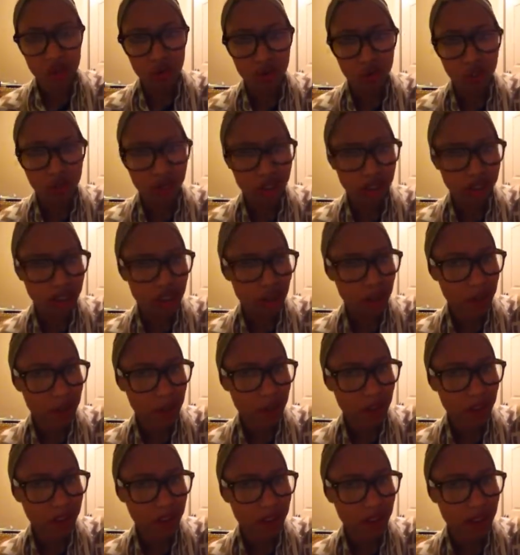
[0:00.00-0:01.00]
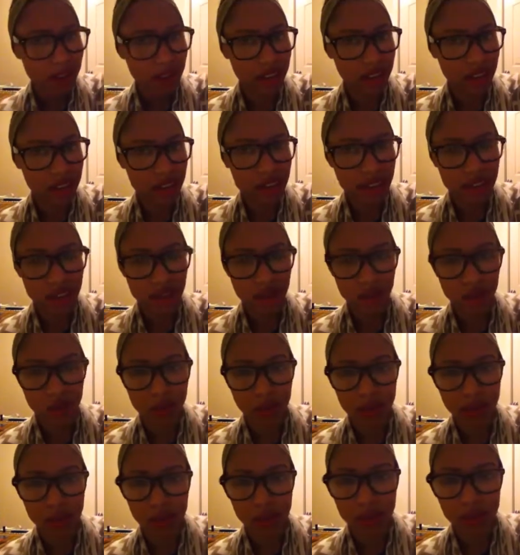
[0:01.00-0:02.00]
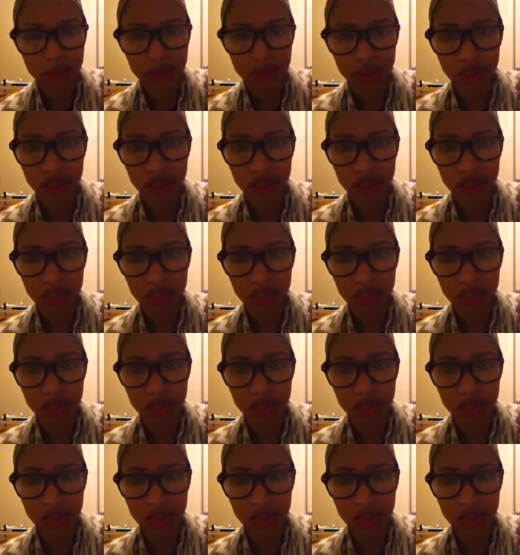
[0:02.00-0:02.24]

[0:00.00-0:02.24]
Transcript: when I got back in and went to go